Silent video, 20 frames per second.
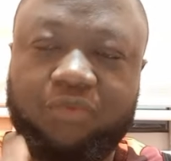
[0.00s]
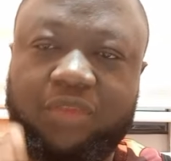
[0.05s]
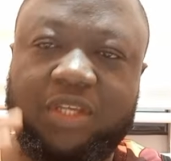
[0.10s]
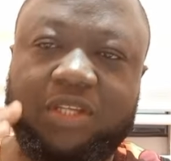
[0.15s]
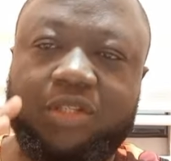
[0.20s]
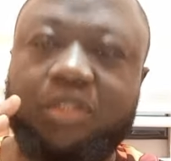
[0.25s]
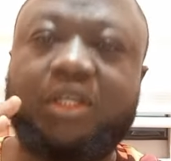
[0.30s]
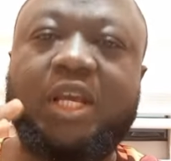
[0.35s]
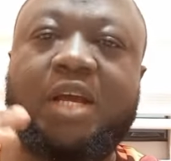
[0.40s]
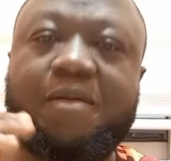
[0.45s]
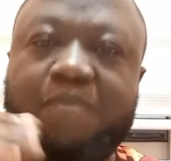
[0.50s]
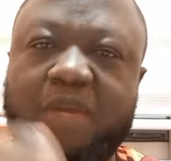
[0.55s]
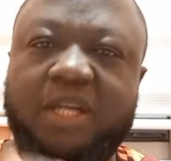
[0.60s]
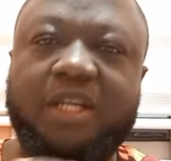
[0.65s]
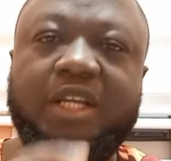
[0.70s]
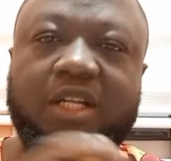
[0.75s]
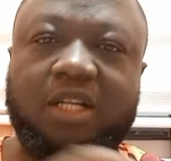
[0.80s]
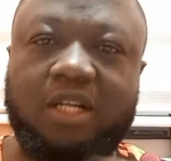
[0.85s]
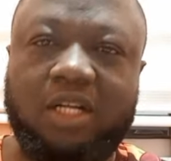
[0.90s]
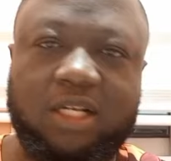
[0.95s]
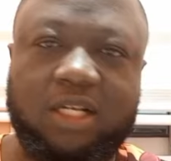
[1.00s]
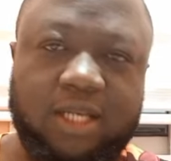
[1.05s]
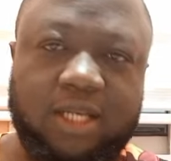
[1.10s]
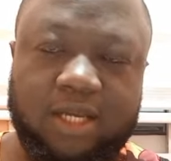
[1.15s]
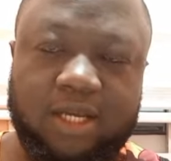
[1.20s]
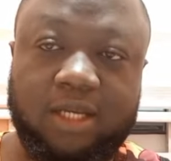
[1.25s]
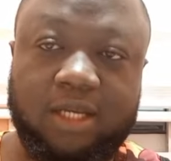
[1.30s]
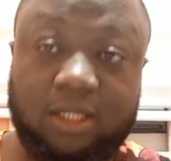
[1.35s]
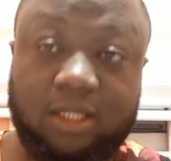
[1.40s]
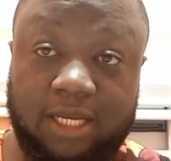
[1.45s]
This girl made it
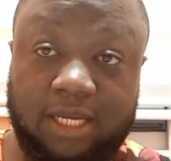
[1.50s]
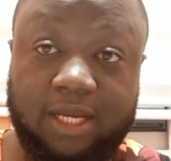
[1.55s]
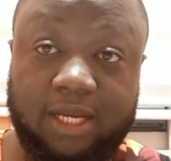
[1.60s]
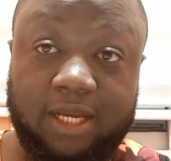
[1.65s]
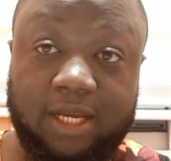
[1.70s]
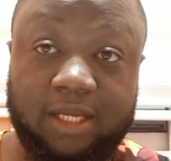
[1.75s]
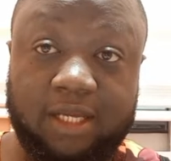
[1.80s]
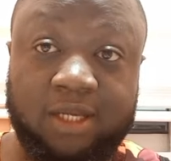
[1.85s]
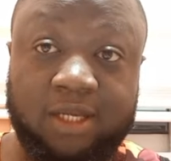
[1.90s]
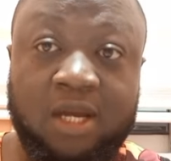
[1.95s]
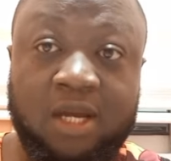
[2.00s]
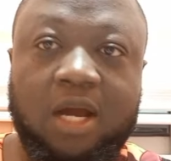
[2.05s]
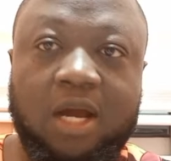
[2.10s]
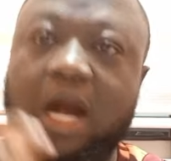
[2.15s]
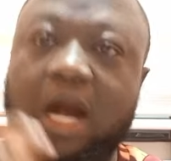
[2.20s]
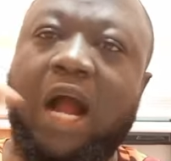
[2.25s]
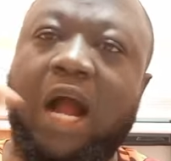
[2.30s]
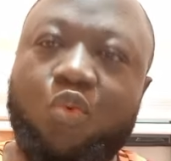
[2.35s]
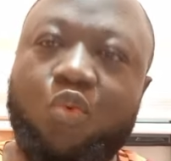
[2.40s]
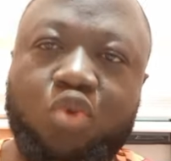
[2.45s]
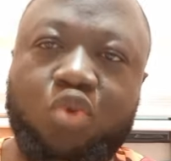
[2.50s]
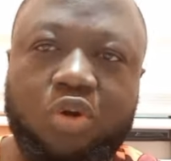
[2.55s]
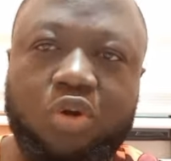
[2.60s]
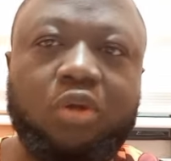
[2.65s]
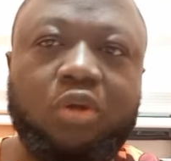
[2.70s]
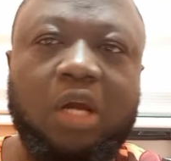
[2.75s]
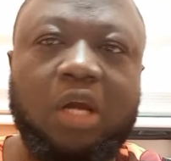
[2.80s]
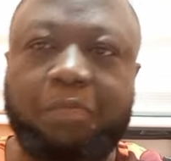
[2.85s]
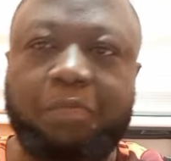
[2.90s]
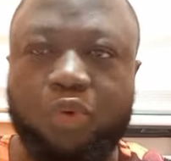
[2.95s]
clear, like, I will
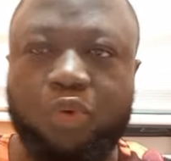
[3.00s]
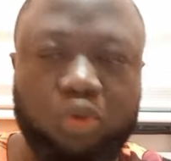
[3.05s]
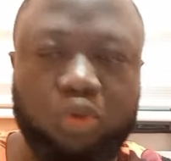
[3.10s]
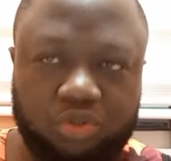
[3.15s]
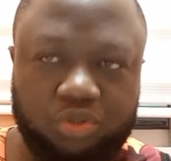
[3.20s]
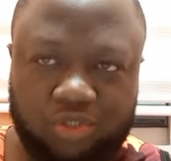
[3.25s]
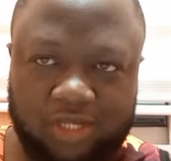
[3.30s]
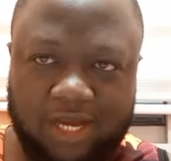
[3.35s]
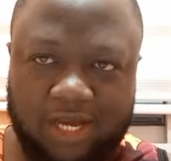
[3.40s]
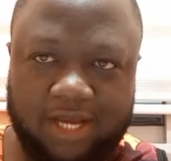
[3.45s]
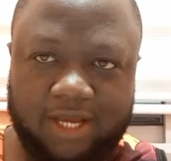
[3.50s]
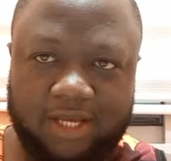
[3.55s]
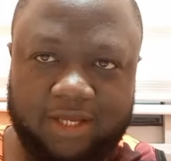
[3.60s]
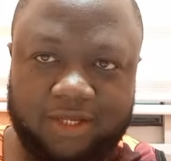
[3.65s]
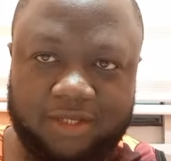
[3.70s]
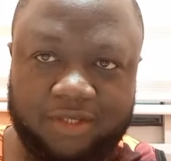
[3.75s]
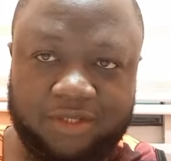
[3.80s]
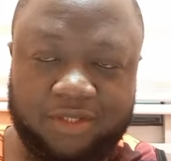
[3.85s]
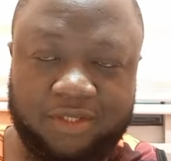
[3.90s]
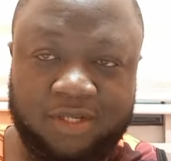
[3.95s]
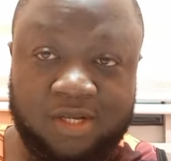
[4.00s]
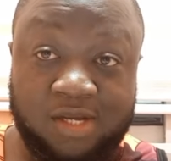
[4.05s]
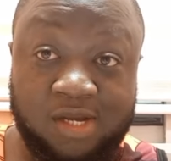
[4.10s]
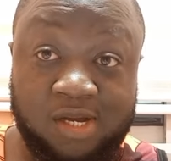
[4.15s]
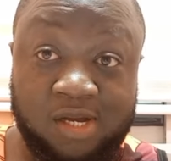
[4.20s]
not apologize.